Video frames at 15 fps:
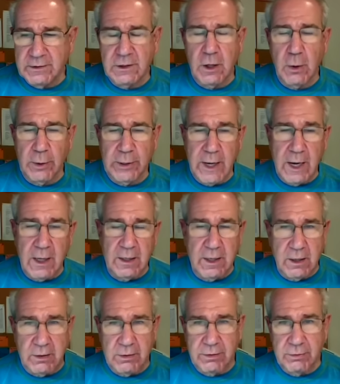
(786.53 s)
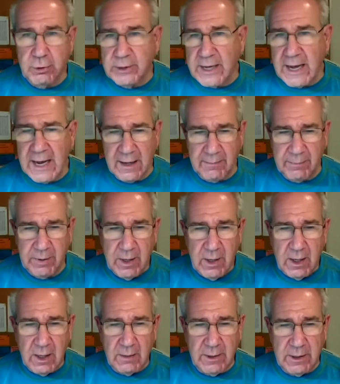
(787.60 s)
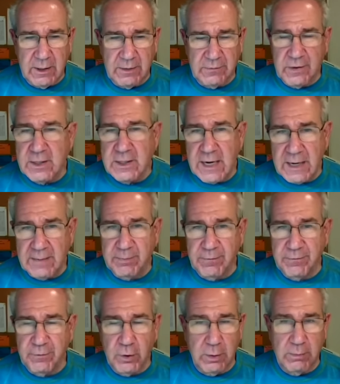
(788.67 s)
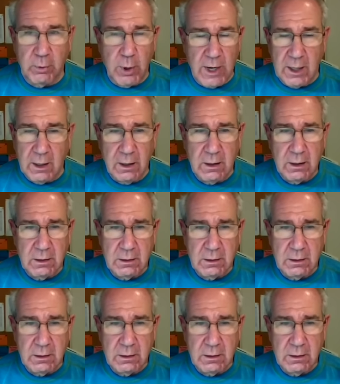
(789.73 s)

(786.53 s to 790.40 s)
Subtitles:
going on there through camp. I mean, has he not performed well?